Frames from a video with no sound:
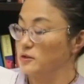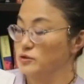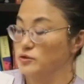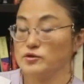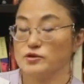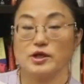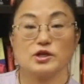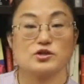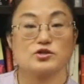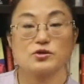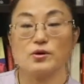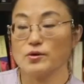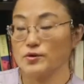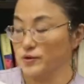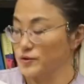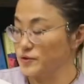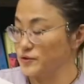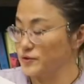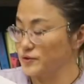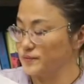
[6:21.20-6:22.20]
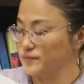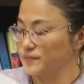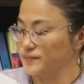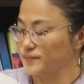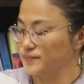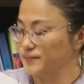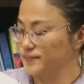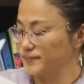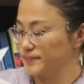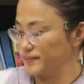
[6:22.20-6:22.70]
to your shoulders,
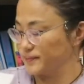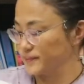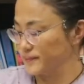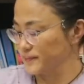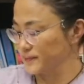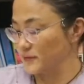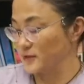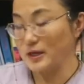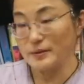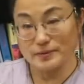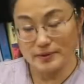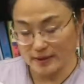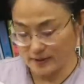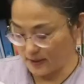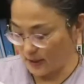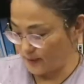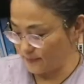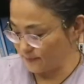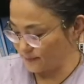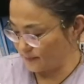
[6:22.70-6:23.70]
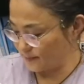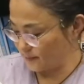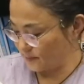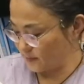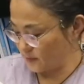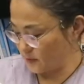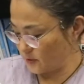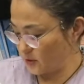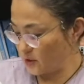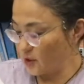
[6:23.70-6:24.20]
something like that.
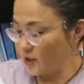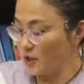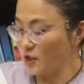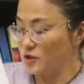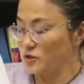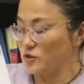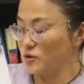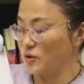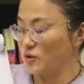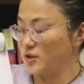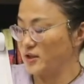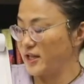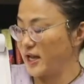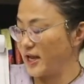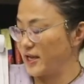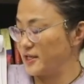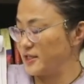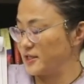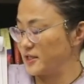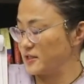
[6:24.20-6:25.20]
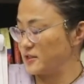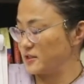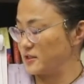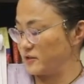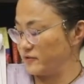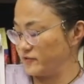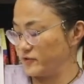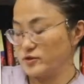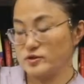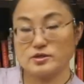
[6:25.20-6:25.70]
So
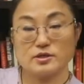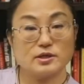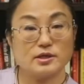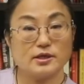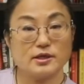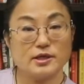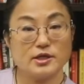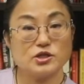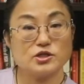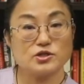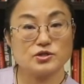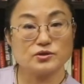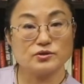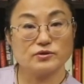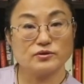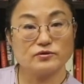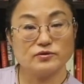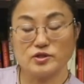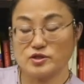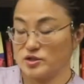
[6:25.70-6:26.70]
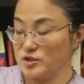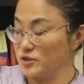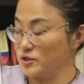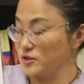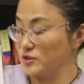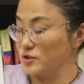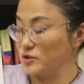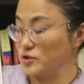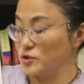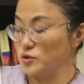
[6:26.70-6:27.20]
digestive issue, which
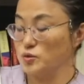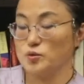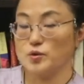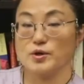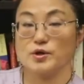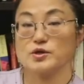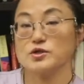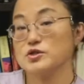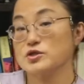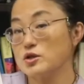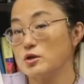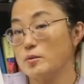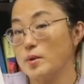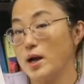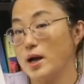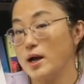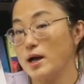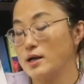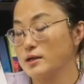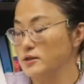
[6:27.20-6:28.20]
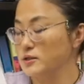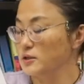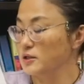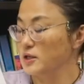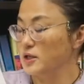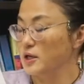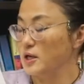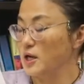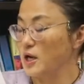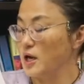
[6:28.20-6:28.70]
is your stomach,
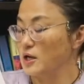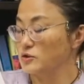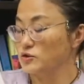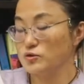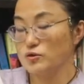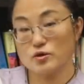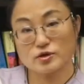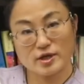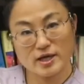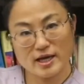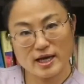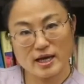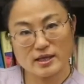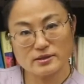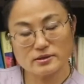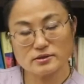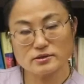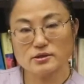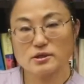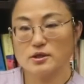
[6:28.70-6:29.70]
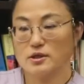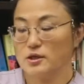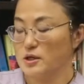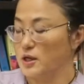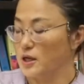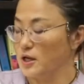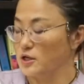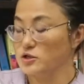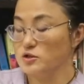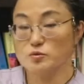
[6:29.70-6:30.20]
duodenum,
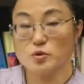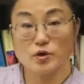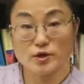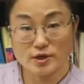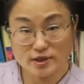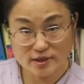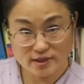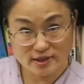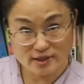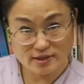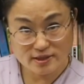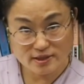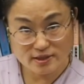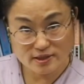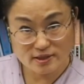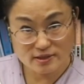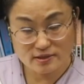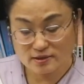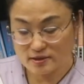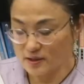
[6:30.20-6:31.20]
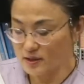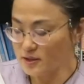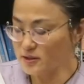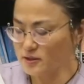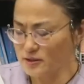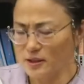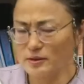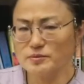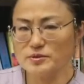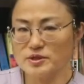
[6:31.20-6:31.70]
small intestine,
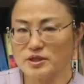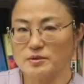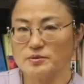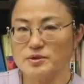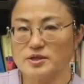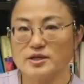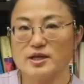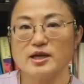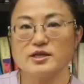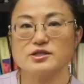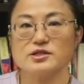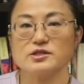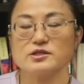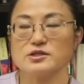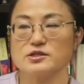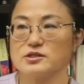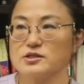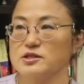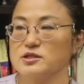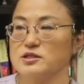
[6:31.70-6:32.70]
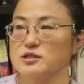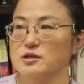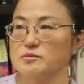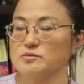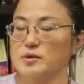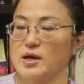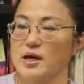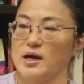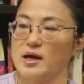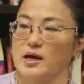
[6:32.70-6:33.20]
sometimes digestion system,